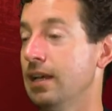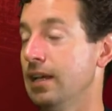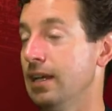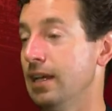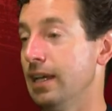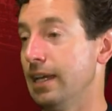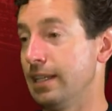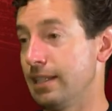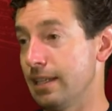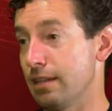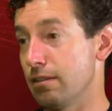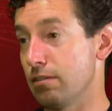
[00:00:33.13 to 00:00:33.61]

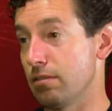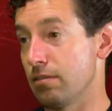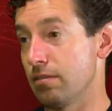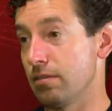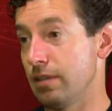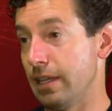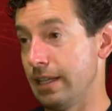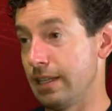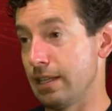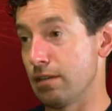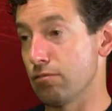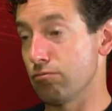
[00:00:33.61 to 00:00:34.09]
He didn't
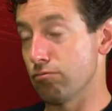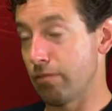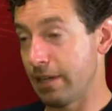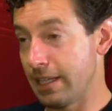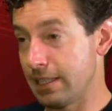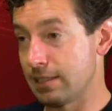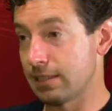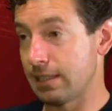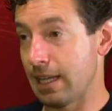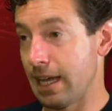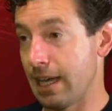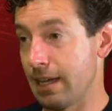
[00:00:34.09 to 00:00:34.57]
he didn't
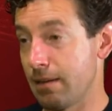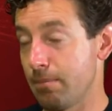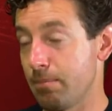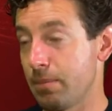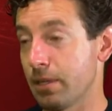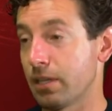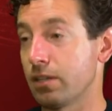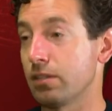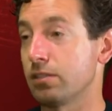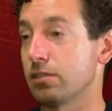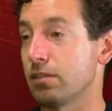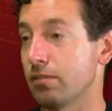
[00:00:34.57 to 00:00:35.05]
restand
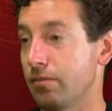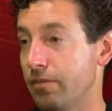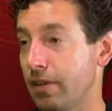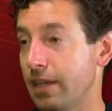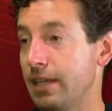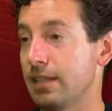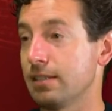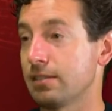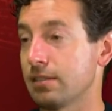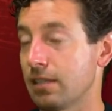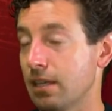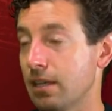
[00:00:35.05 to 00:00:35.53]
because of
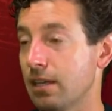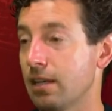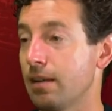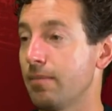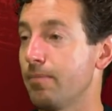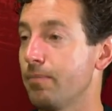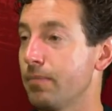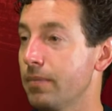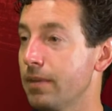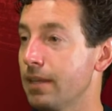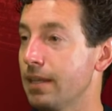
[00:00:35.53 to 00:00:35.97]
his um,